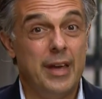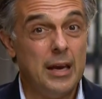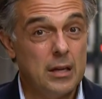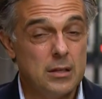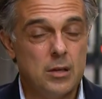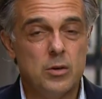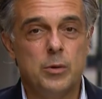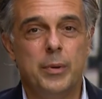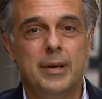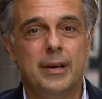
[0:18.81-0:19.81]
they consider
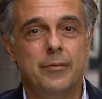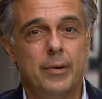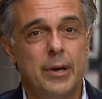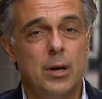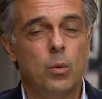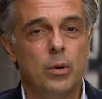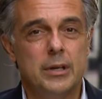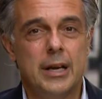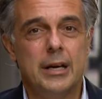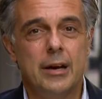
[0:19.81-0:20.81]
to be a very
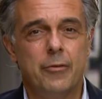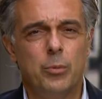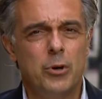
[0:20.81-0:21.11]
coordinated effort.